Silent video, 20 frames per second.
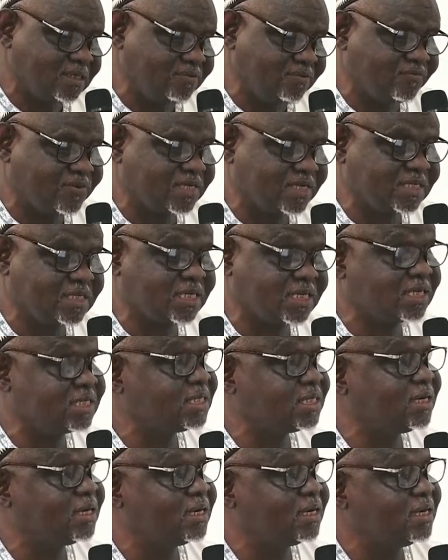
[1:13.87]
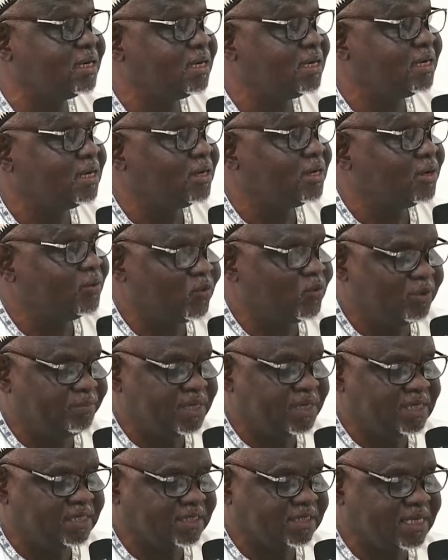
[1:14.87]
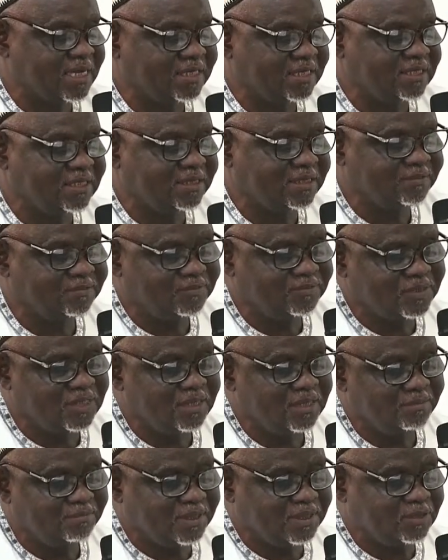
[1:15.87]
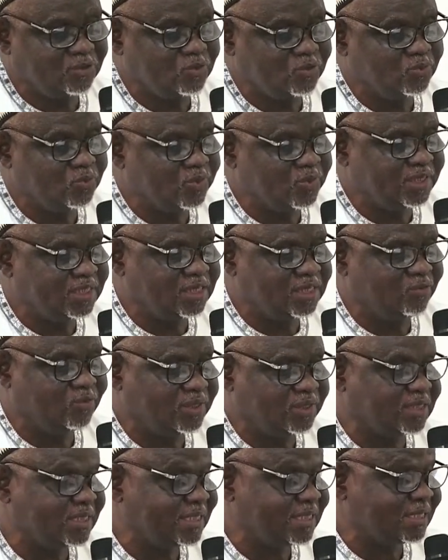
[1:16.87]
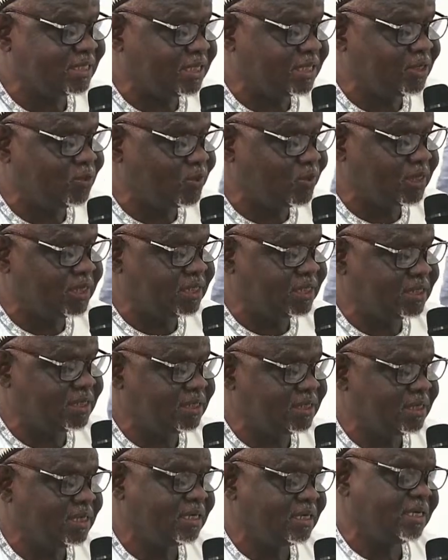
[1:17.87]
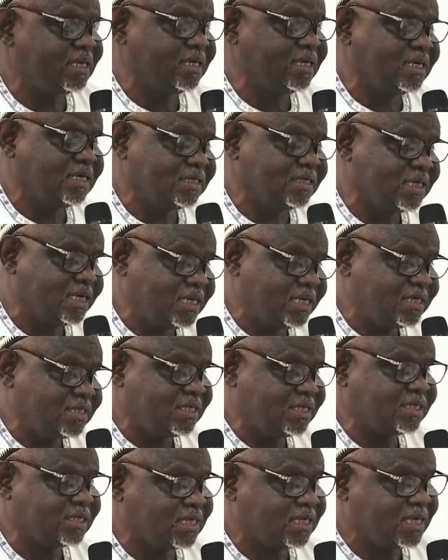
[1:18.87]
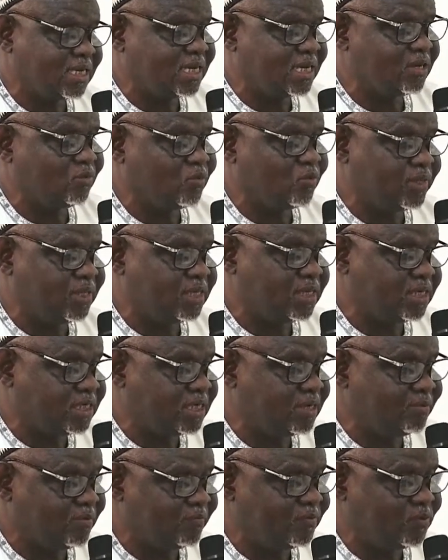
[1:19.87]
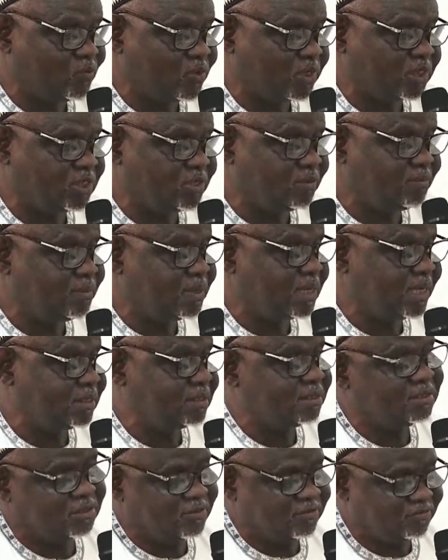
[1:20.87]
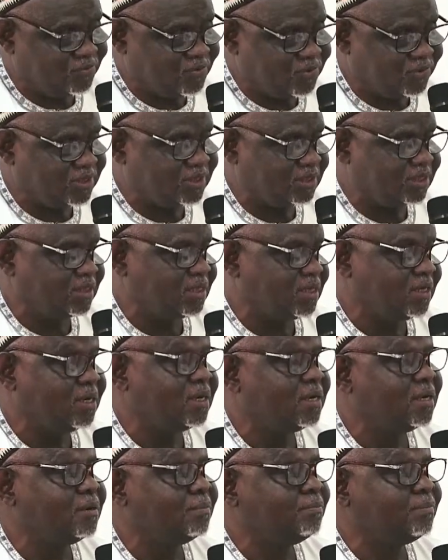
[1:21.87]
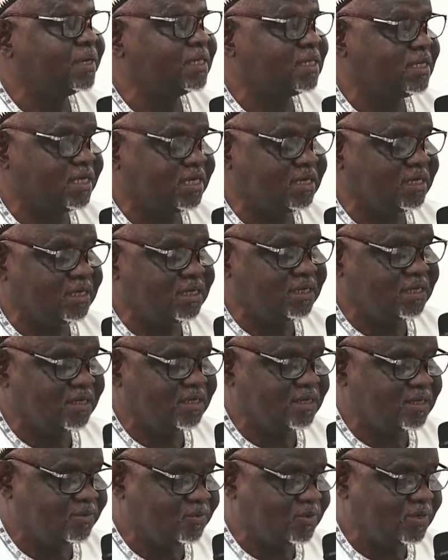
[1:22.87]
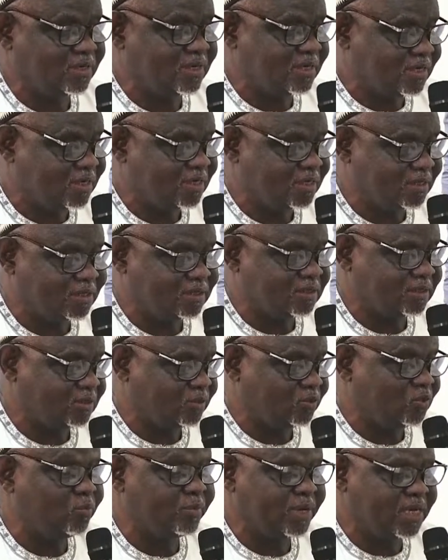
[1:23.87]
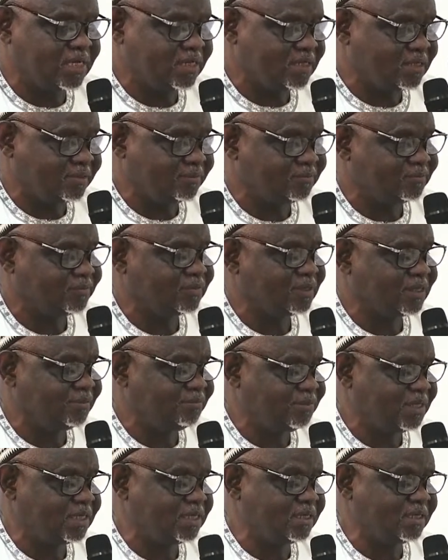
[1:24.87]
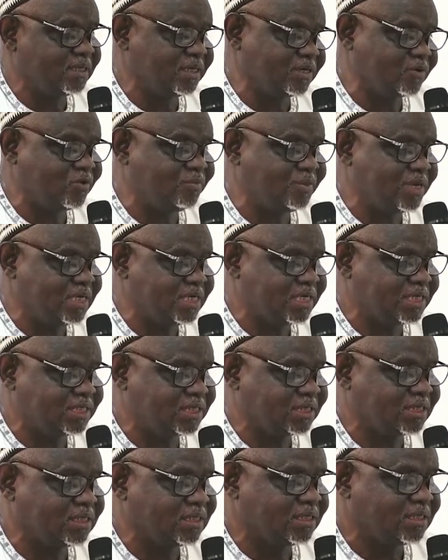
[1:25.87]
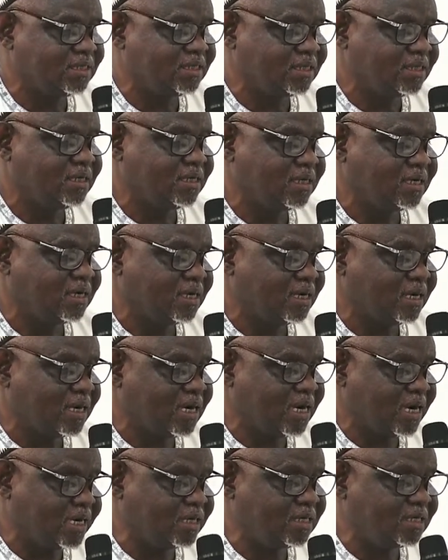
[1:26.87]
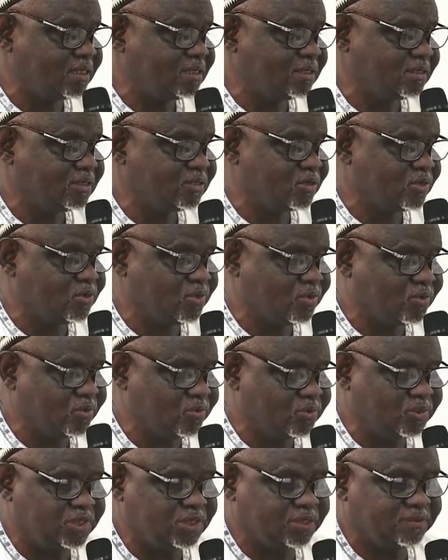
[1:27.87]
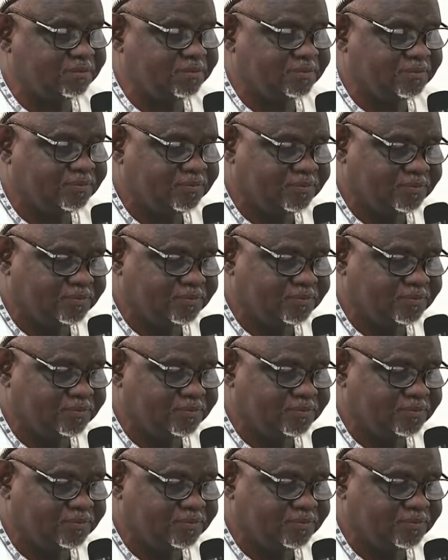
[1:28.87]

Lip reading: infrastructure will be discussed. Part two will deal with security challenges in line with the theme of the workshop, and of course, part three will normally be recommendation and conclusion.